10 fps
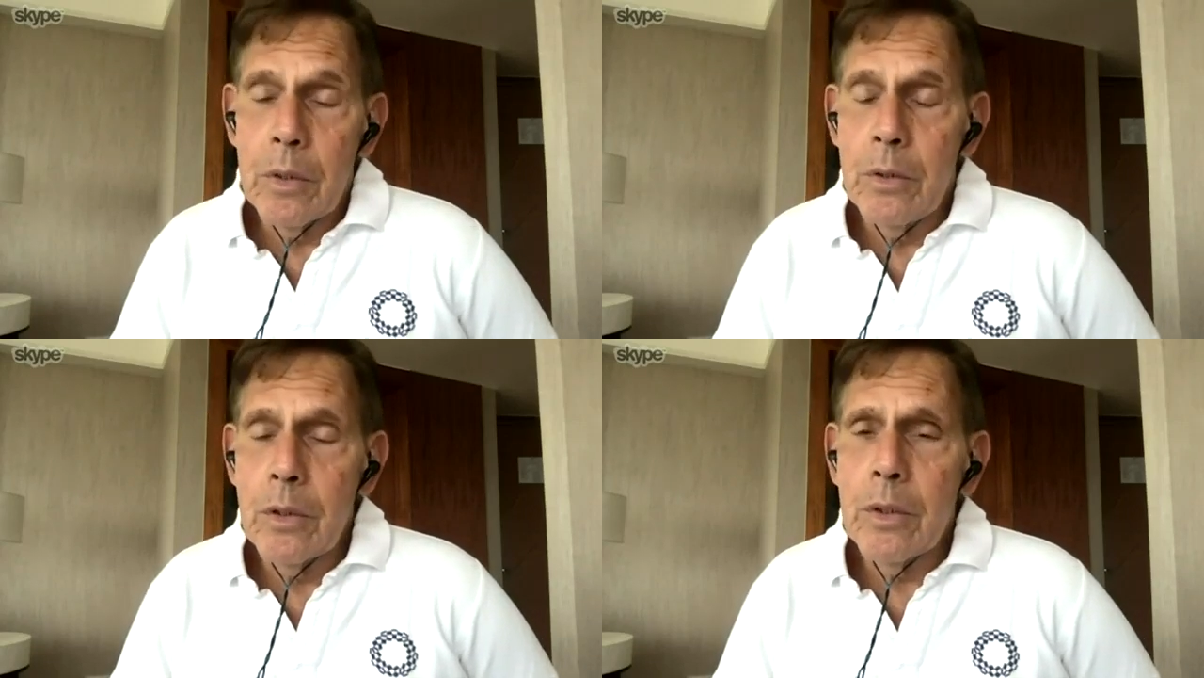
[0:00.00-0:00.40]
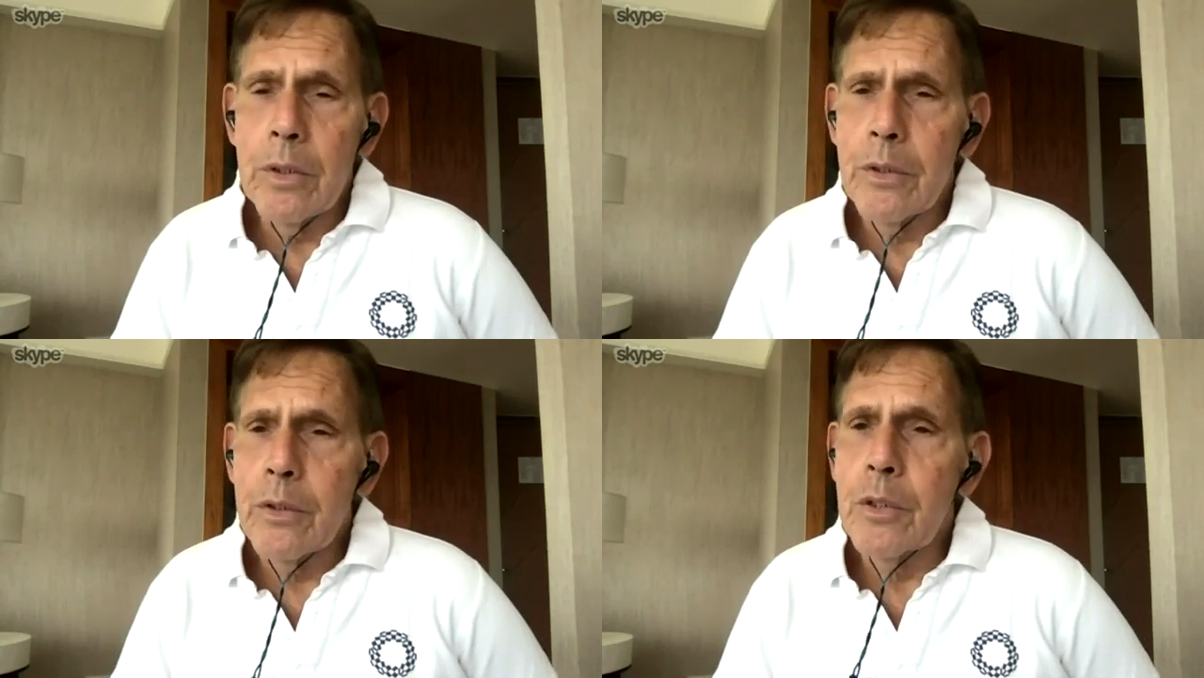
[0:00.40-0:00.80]

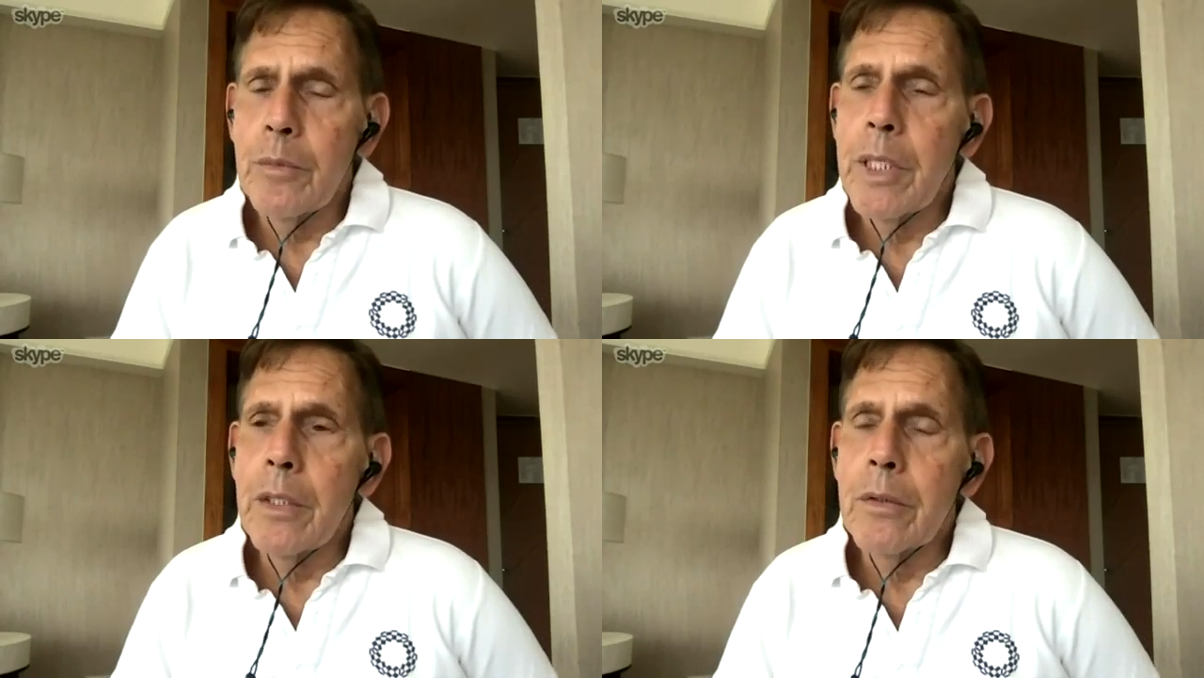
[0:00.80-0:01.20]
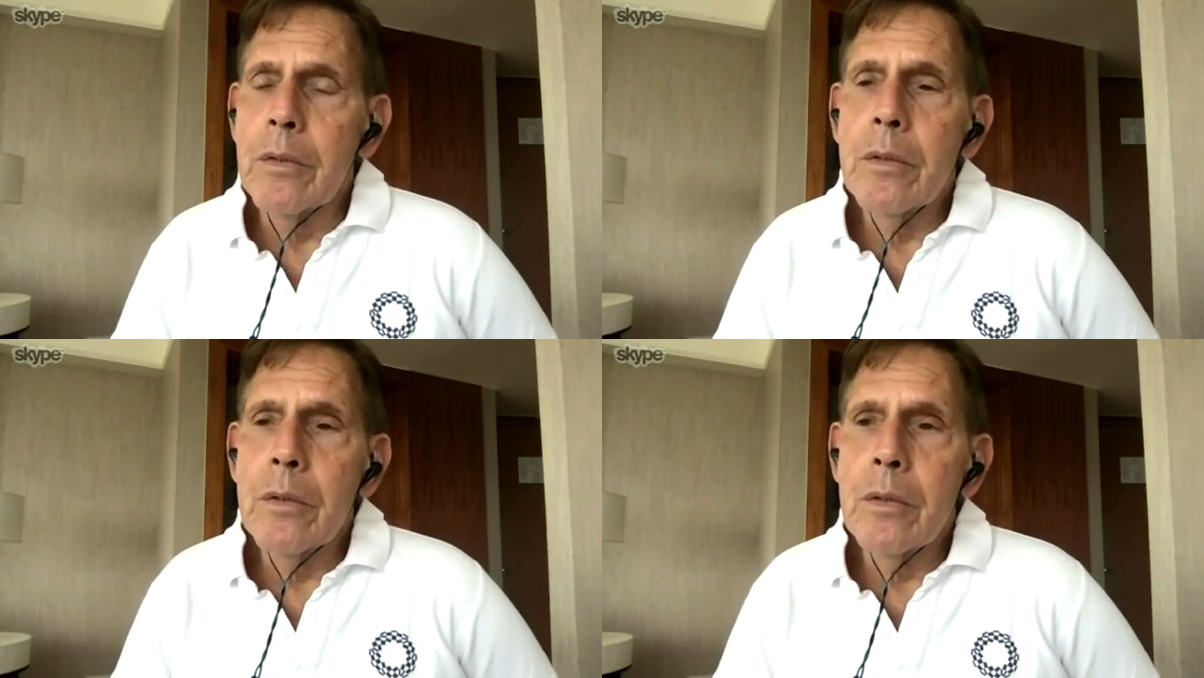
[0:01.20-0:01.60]
nuclear is about,
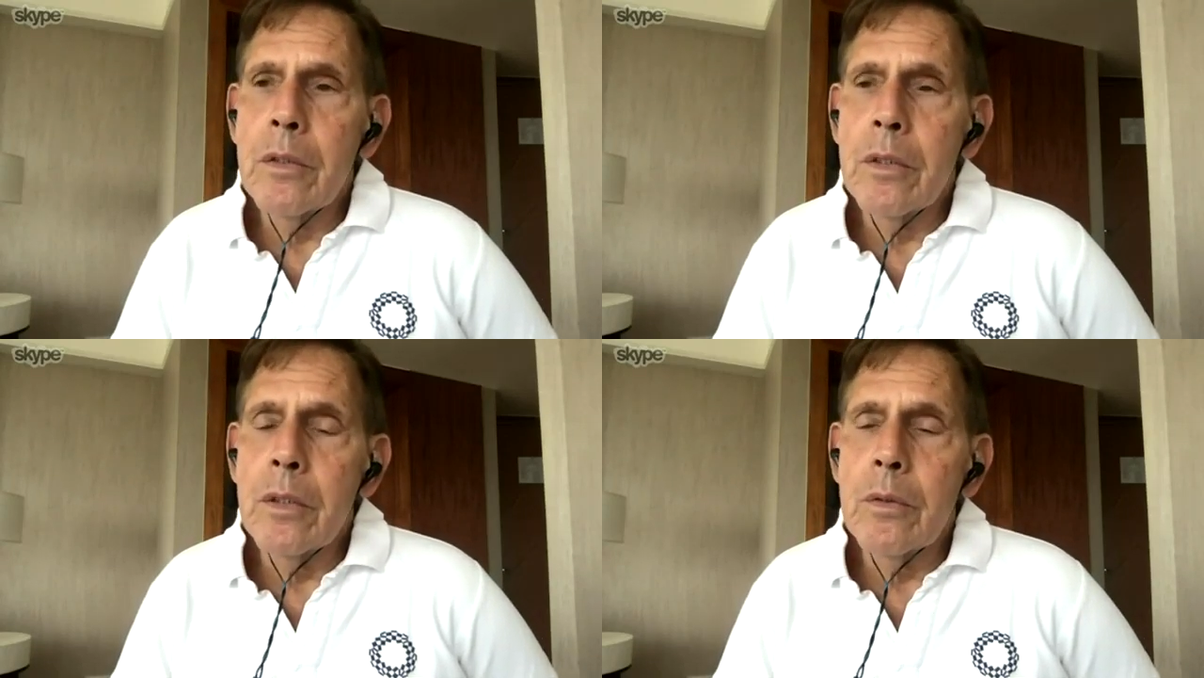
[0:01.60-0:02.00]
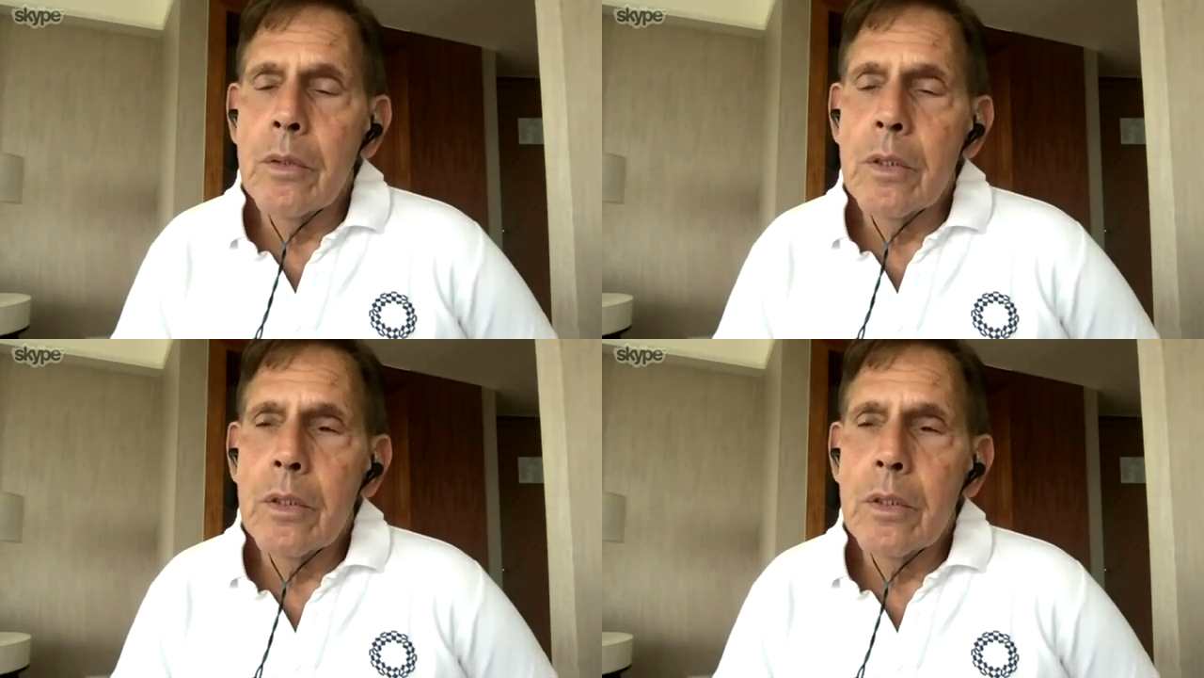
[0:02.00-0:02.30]
you know,